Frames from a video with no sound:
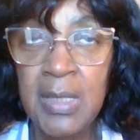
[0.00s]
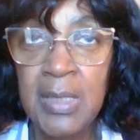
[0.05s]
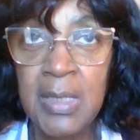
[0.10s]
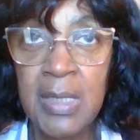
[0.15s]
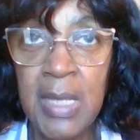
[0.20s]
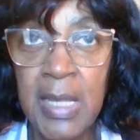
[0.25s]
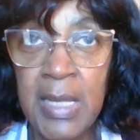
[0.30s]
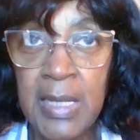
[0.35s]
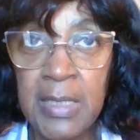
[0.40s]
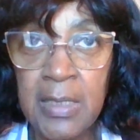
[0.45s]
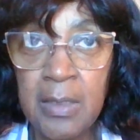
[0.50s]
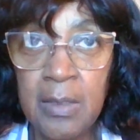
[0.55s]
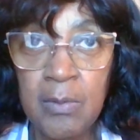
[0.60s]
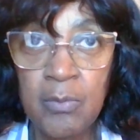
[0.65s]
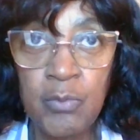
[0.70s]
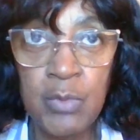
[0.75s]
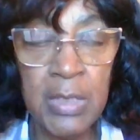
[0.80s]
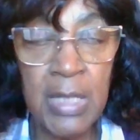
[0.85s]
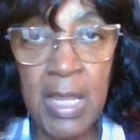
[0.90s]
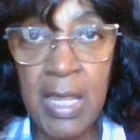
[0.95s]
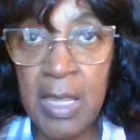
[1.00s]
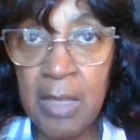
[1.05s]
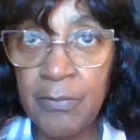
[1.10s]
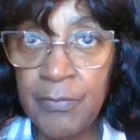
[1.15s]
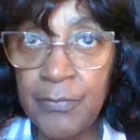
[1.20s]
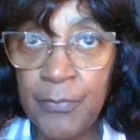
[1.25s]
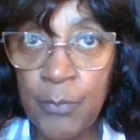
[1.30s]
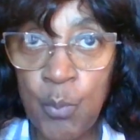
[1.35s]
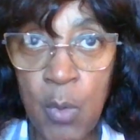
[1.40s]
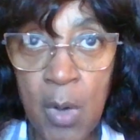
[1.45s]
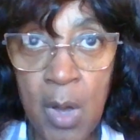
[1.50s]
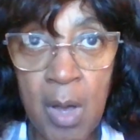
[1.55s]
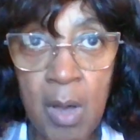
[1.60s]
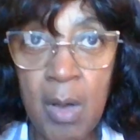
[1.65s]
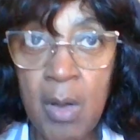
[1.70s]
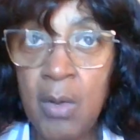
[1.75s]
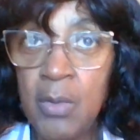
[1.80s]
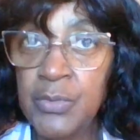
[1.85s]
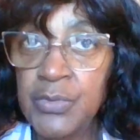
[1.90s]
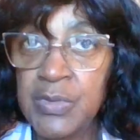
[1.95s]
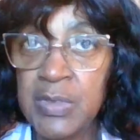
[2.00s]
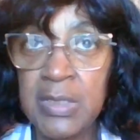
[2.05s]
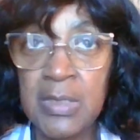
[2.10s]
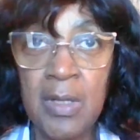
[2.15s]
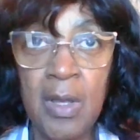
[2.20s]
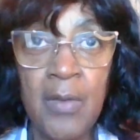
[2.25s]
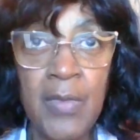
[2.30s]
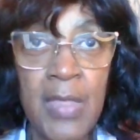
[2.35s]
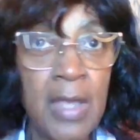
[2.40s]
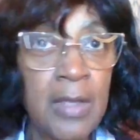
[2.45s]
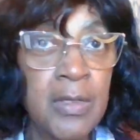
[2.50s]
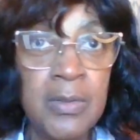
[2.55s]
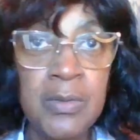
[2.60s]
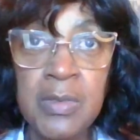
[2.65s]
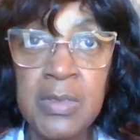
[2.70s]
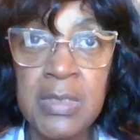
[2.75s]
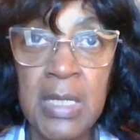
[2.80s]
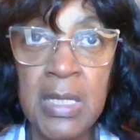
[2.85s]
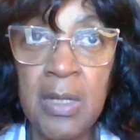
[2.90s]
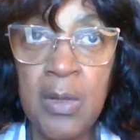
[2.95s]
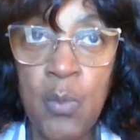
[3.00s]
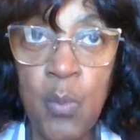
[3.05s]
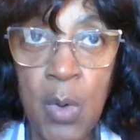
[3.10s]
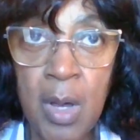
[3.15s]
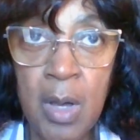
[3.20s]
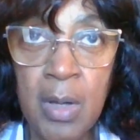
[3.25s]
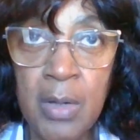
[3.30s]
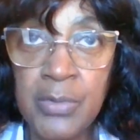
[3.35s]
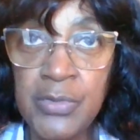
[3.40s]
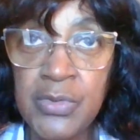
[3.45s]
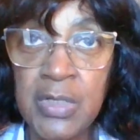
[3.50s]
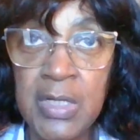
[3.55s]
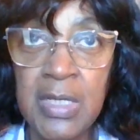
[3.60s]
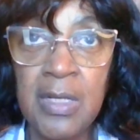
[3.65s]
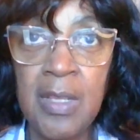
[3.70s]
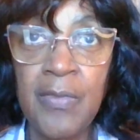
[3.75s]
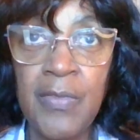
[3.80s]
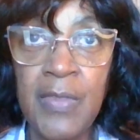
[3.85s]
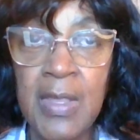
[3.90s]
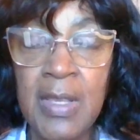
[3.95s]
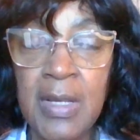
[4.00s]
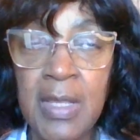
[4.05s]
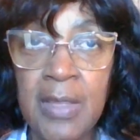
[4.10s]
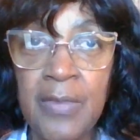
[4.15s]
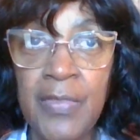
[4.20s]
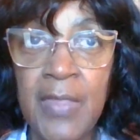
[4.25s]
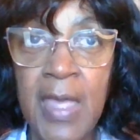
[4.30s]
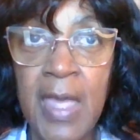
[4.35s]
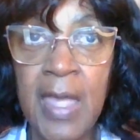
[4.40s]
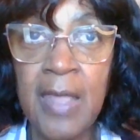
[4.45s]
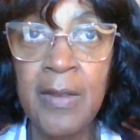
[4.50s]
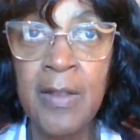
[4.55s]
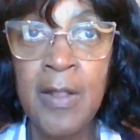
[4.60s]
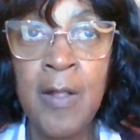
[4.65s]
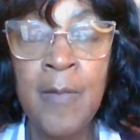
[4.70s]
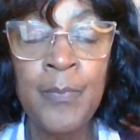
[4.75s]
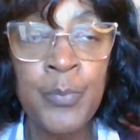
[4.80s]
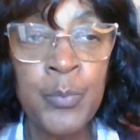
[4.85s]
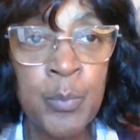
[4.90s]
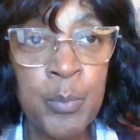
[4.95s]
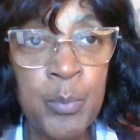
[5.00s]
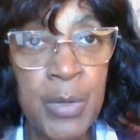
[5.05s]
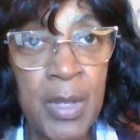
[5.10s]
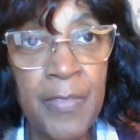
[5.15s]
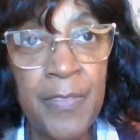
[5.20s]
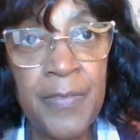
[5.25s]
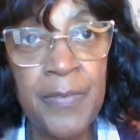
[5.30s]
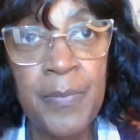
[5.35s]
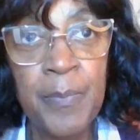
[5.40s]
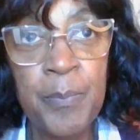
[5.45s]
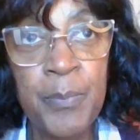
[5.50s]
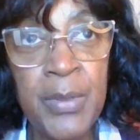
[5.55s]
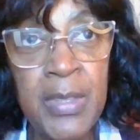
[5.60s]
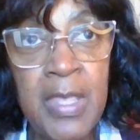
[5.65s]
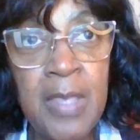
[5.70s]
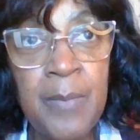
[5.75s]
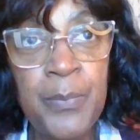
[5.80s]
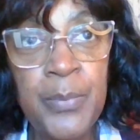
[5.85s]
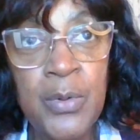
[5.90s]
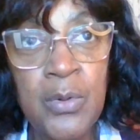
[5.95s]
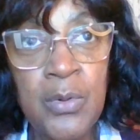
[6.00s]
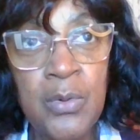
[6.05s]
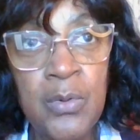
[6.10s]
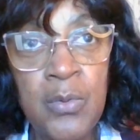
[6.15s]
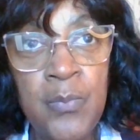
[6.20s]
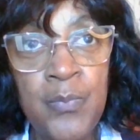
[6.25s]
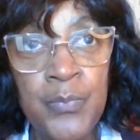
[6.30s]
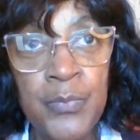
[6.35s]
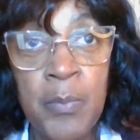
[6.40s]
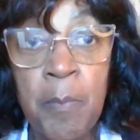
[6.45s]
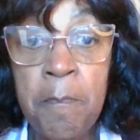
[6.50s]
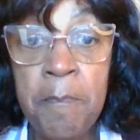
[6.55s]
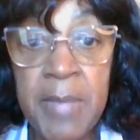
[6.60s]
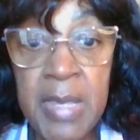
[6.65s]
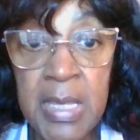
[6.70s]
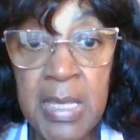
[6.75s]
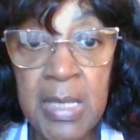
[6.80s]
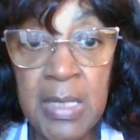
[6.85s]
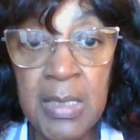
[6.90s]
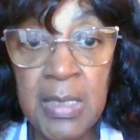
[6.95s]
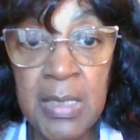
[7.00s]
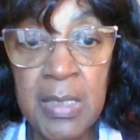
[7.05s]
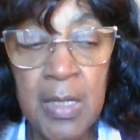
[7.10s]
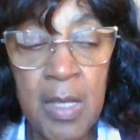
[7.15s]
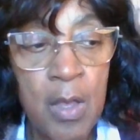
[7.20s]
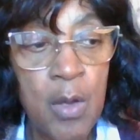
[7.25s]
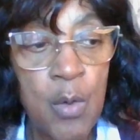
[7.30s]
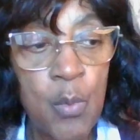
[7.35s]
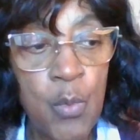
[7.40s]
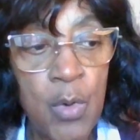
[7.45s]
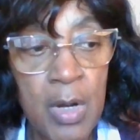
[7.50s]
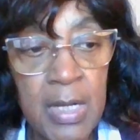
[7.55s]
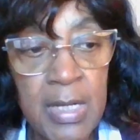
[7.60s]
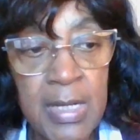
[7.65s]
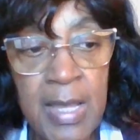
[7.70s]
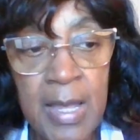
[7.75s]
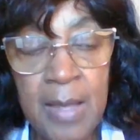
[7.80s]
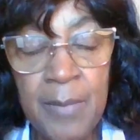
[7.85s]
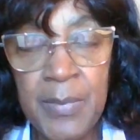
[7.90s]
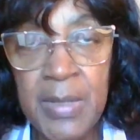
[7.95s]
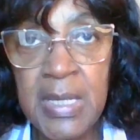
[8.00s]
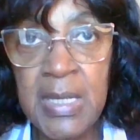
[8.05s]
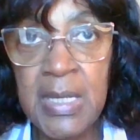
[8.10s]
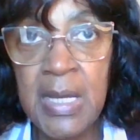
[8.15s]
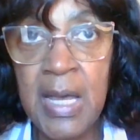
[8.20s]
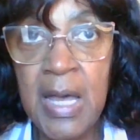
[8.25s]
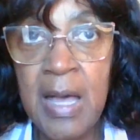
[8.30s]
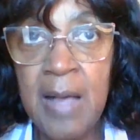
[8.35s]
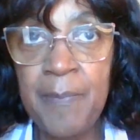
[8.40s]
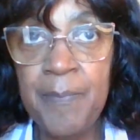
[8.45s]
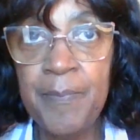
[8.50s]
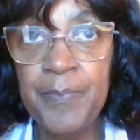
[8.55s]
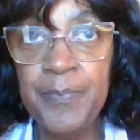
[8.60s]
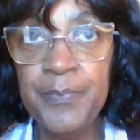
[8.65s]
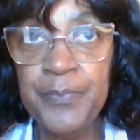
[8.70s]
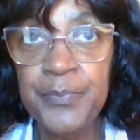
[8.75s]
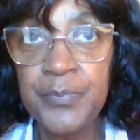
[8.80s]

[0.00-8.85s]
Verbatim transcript: like with had walls and all. I couldn't see any walls or anything like that. But people, men, were coming up